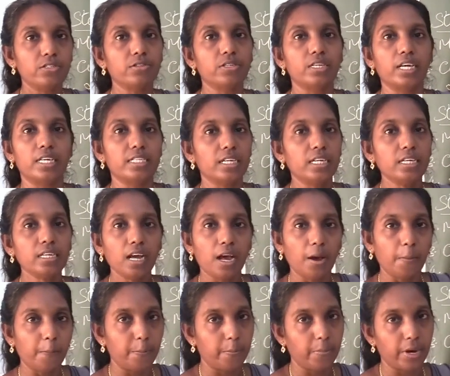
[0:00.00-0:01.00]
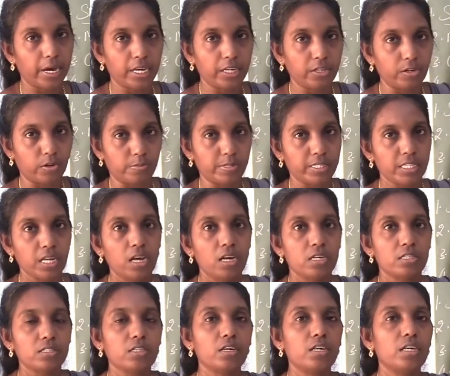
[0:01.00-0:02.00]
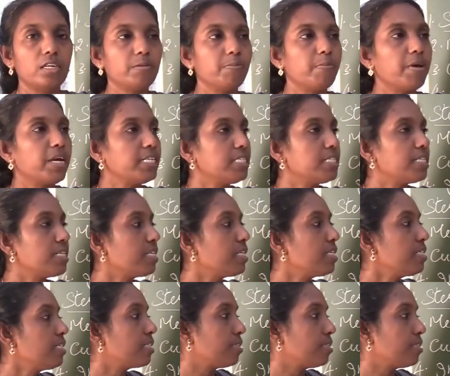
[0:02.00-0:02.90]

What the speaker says: to getting microbes. So, it maintain